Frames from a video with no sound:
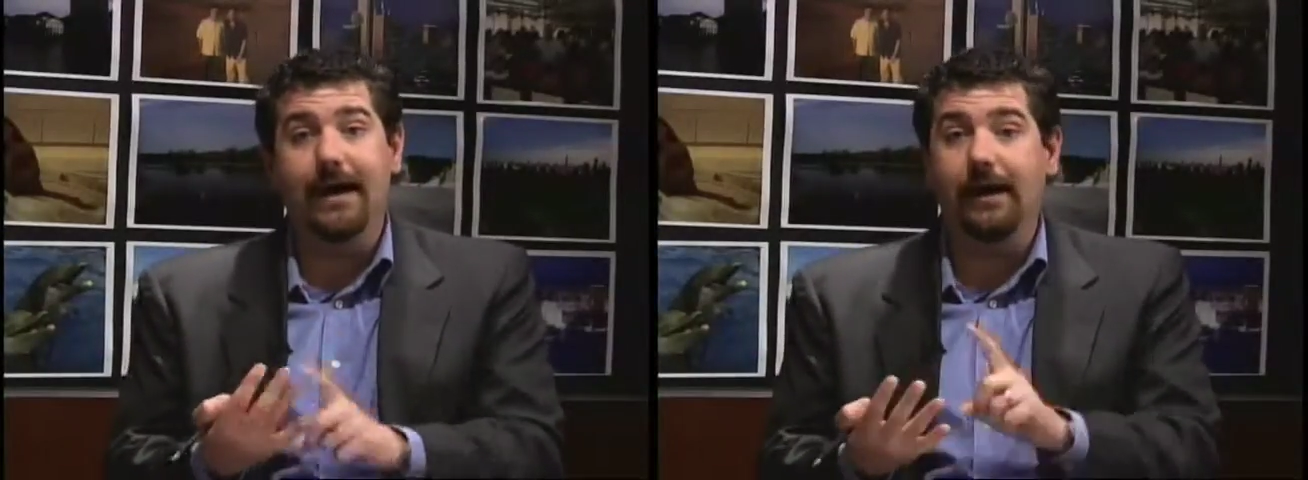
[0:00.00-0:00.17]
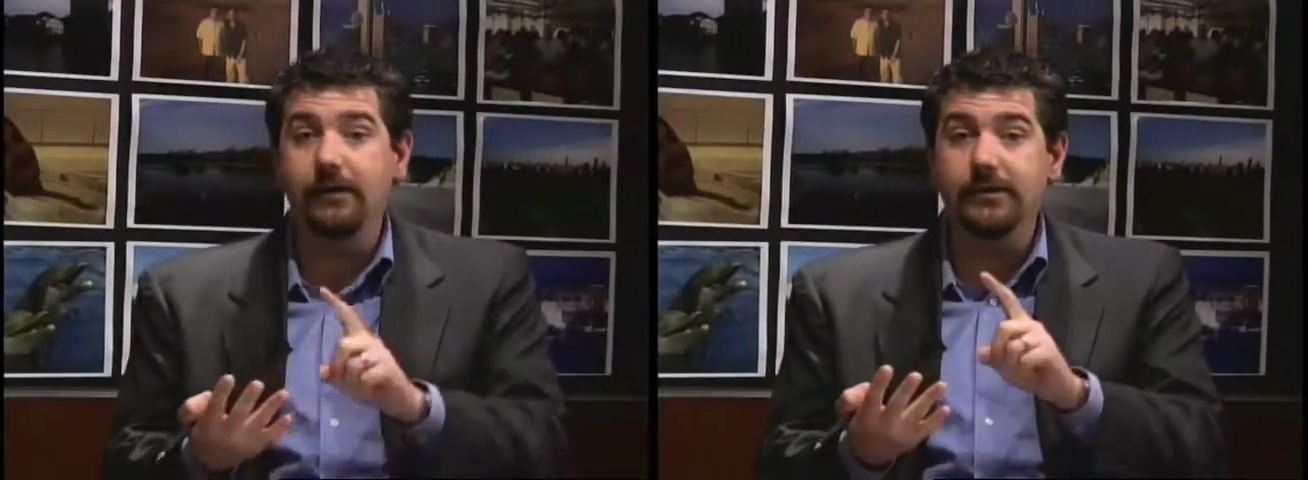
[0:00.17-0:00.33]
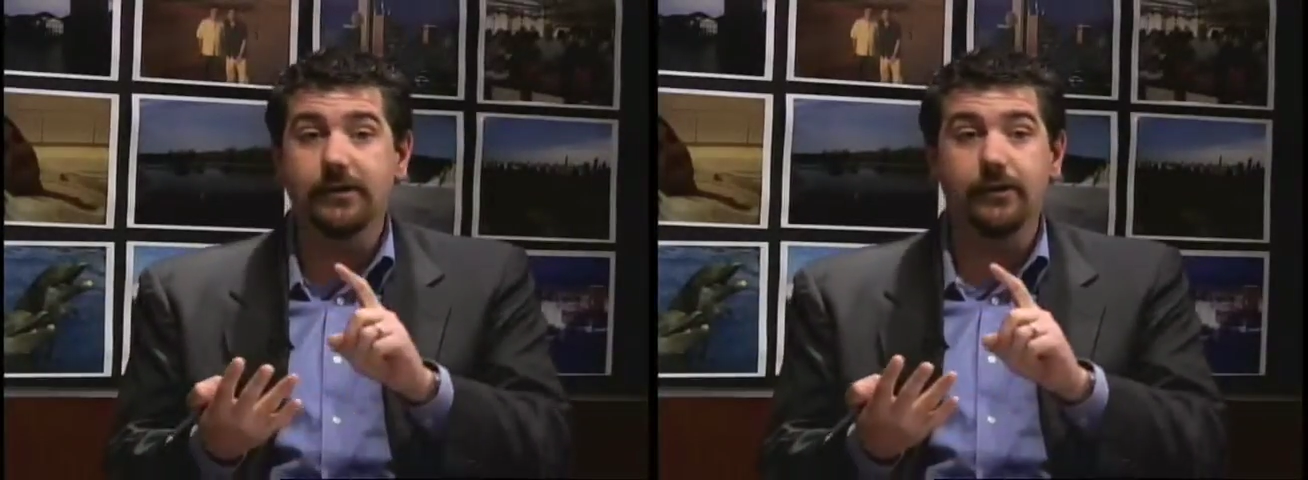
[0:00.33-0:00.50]
I
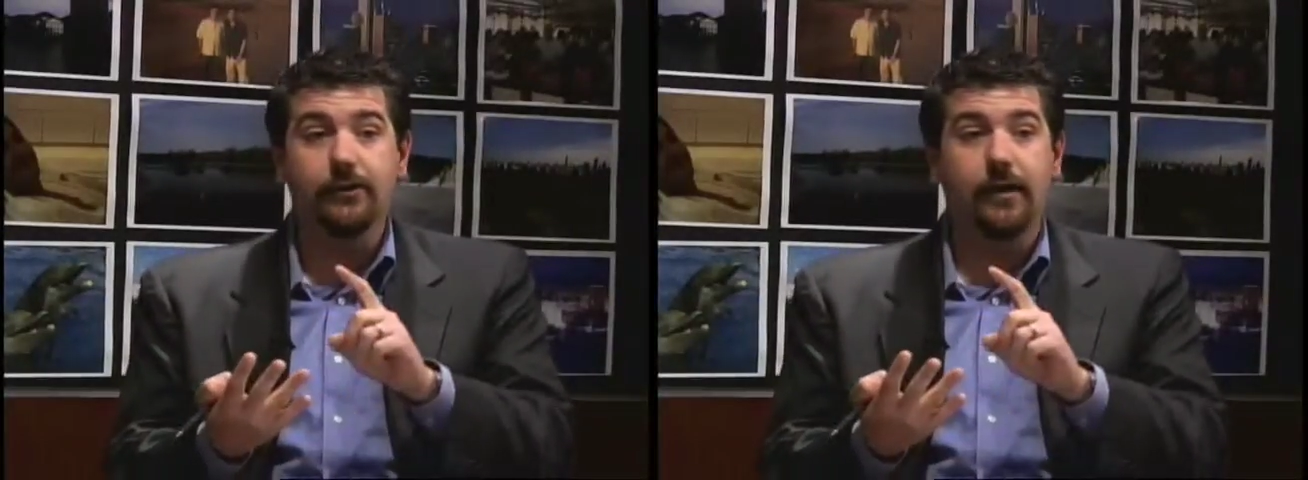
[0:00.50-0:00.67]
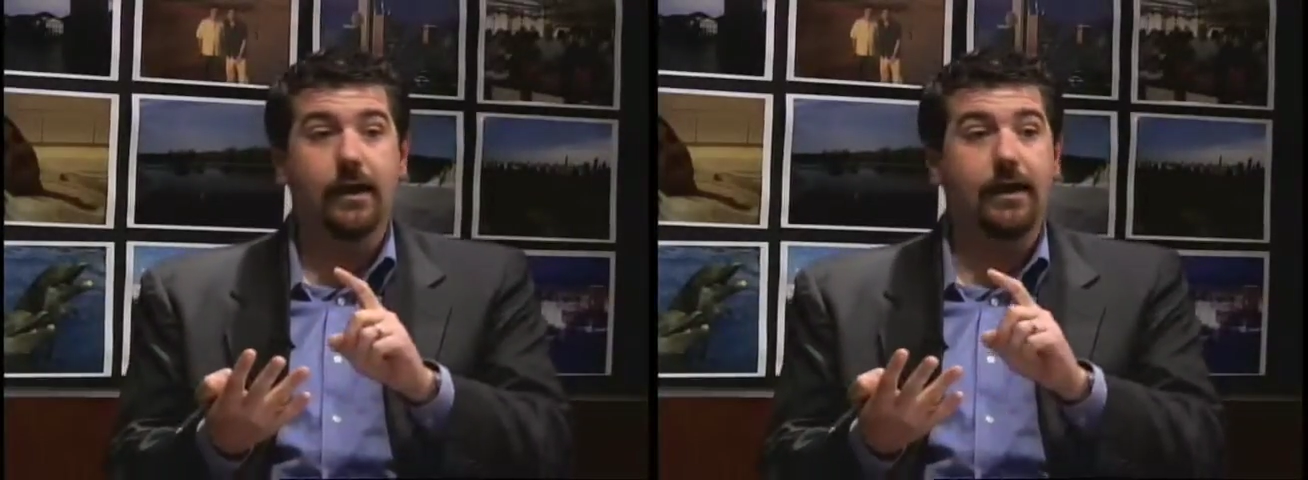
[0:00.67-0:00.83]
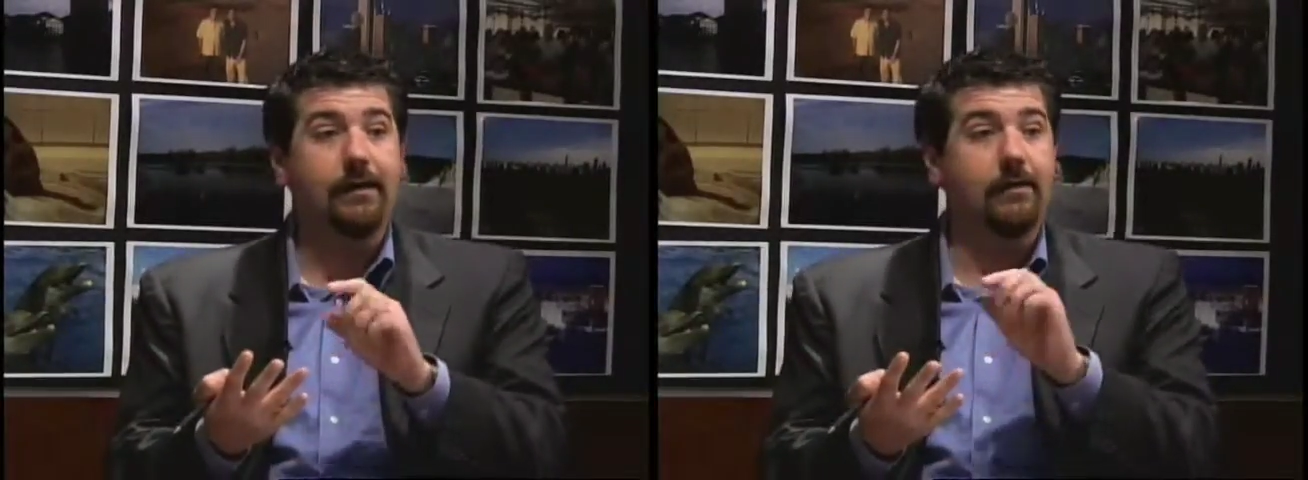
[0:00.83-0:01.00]
always do
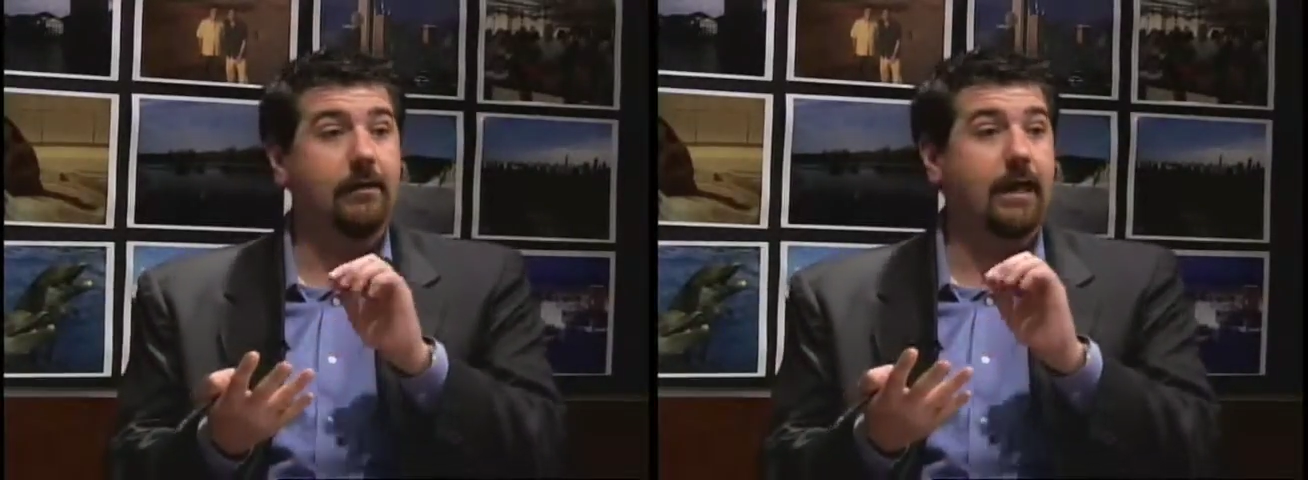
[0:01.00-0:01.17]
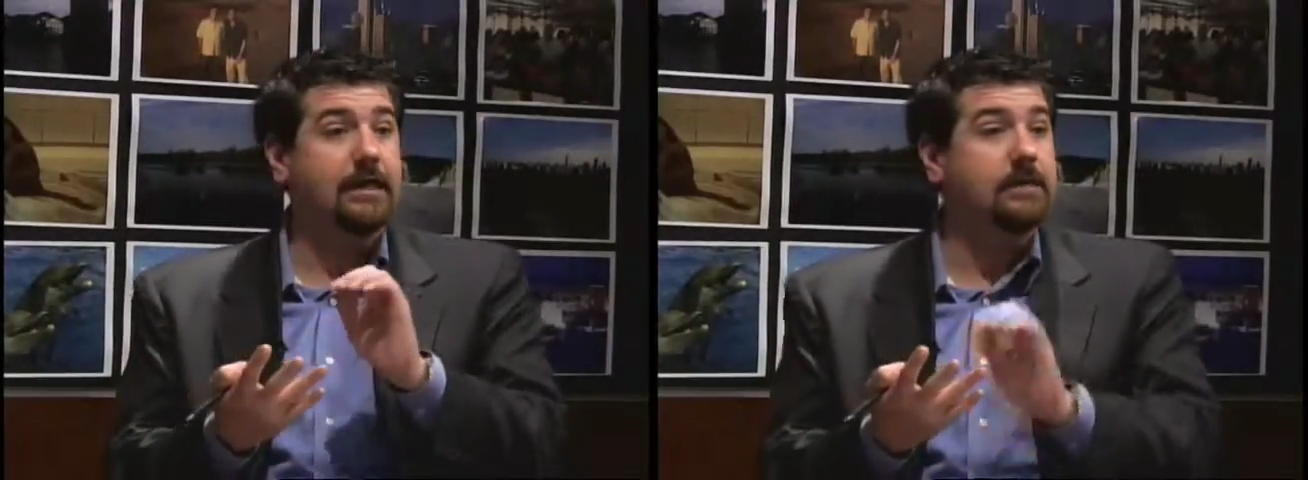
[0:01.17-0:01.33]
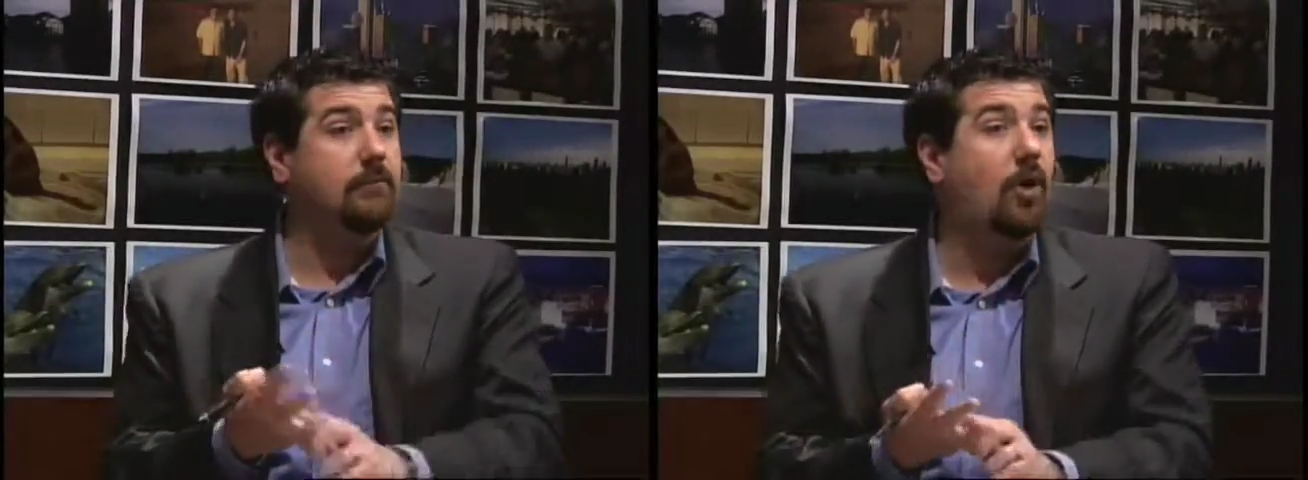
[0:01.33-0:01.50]
either
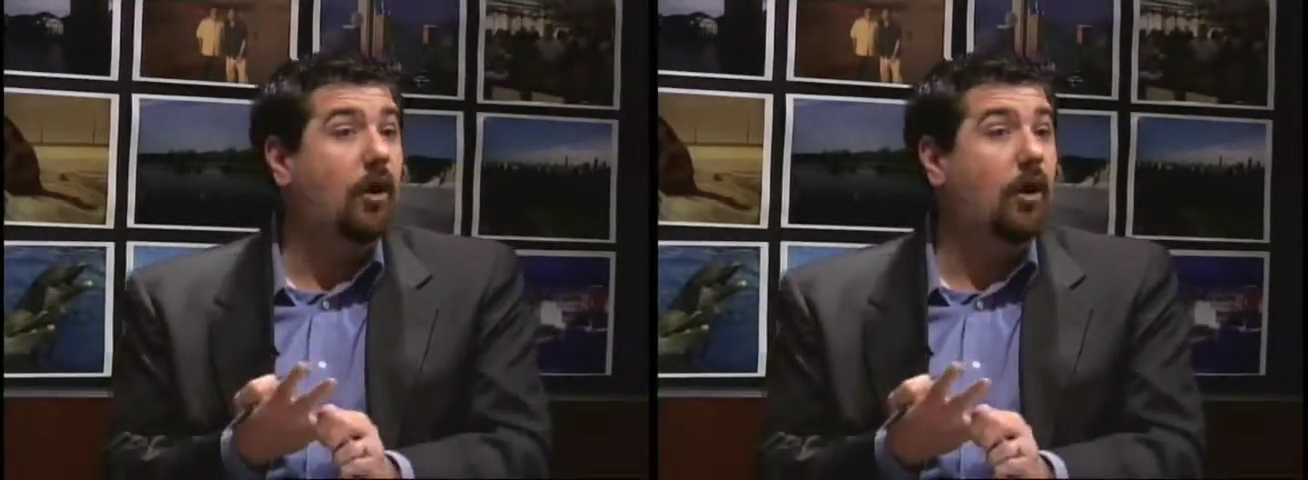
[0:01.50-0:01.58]
like some